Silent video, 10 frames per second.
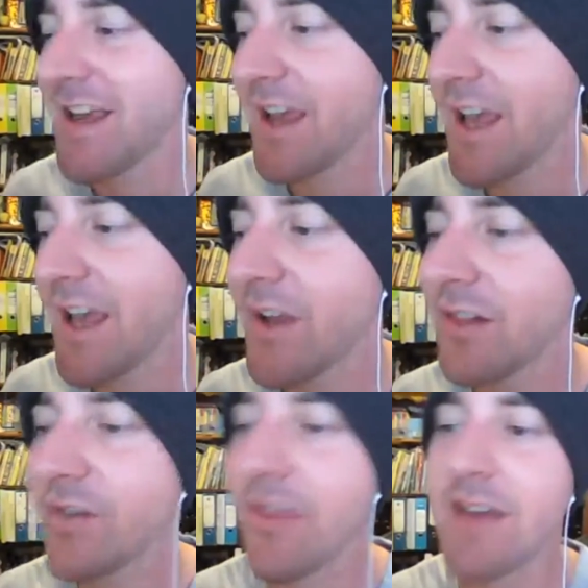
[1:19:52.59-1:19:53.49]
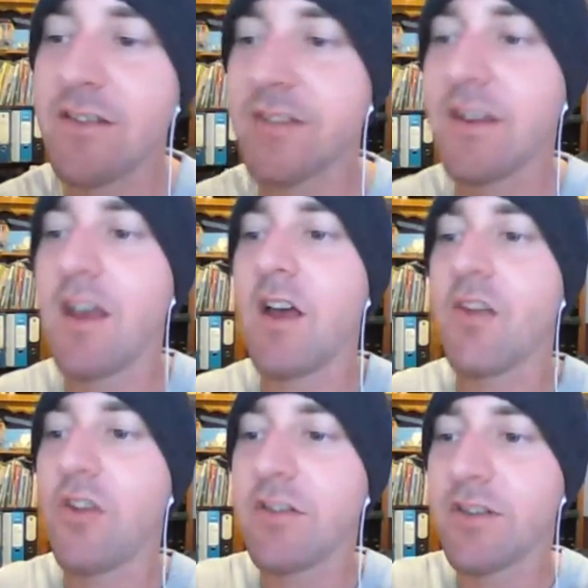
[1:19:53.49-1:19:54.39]
Anyway, look,
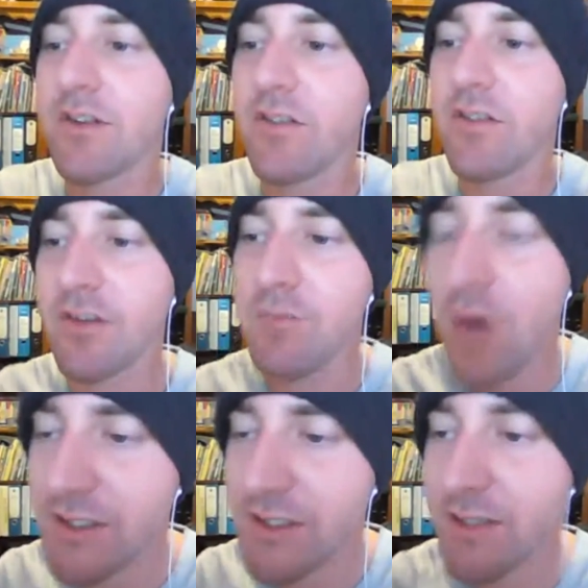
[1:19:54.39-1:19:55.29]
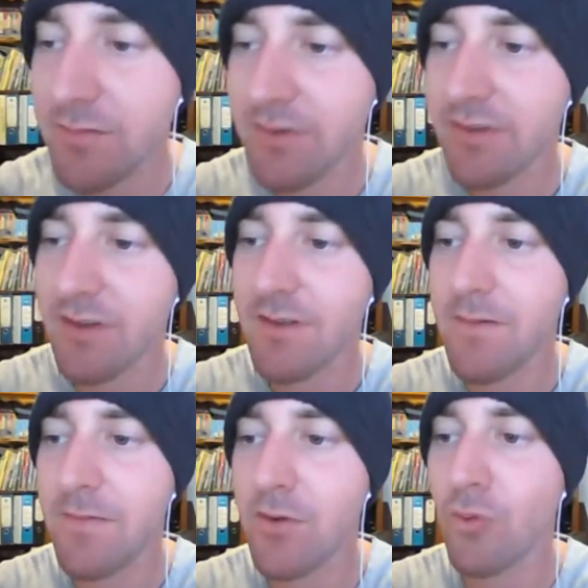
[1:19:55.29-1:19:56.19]
those are my tips
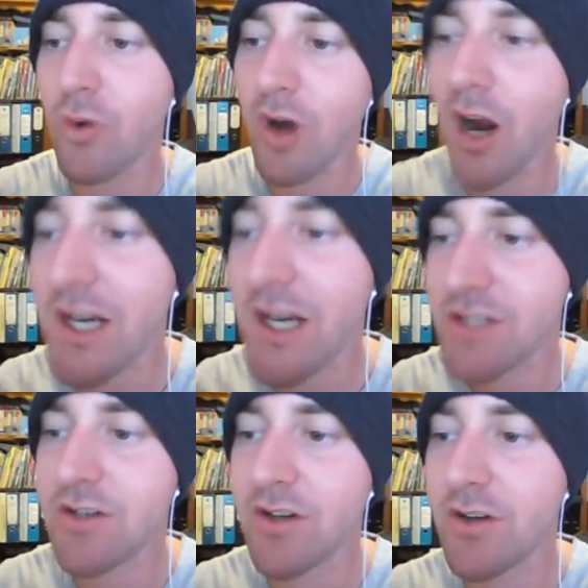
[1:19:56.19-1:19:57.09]
for what I do